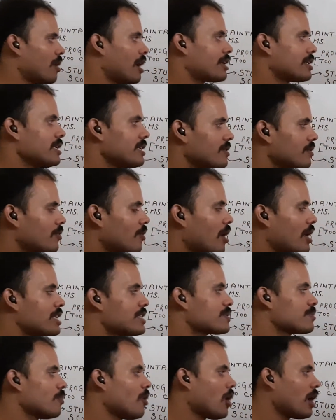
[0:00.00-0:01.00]
What is
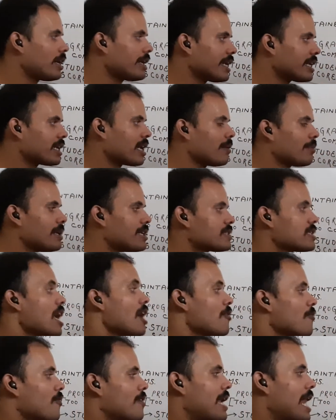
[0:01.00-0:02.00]
a small database?
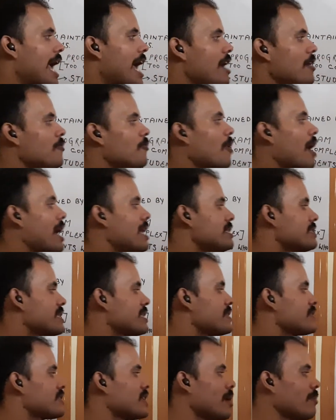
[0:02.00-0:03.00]
Flat file
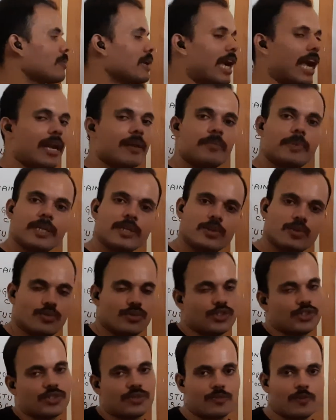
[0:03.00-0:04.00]
system can be
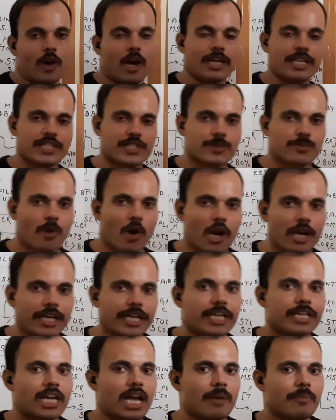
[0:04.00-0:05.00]
used. For a small
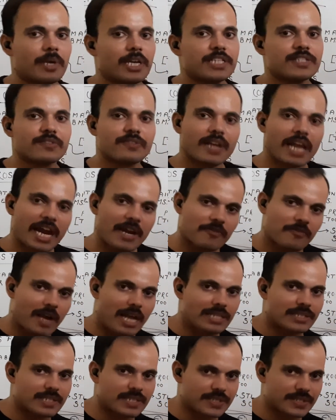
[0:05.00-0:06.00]
database, flat
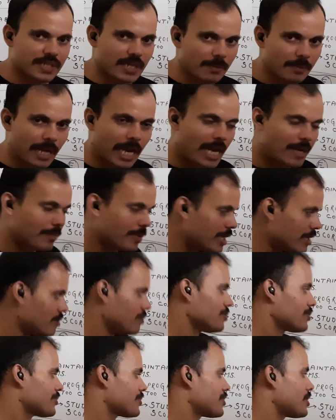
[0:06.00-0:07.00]
file system can be
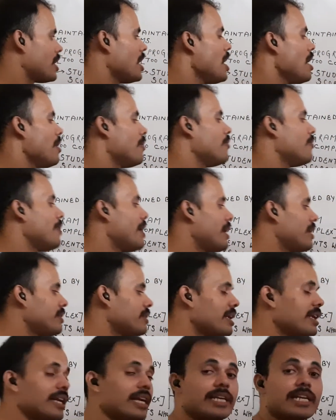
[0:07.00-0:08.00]
used
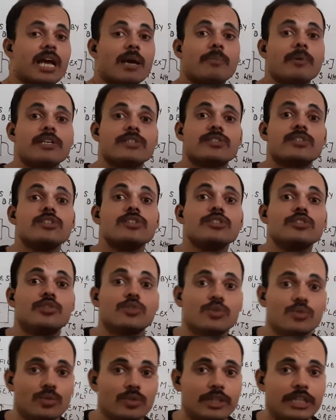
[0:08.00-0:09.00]
when the database
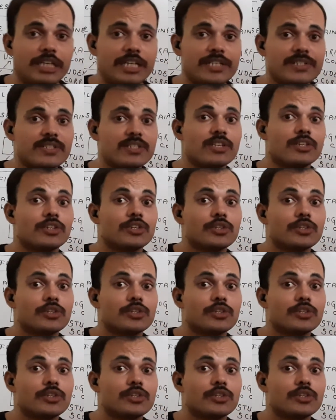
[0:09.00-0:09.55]
is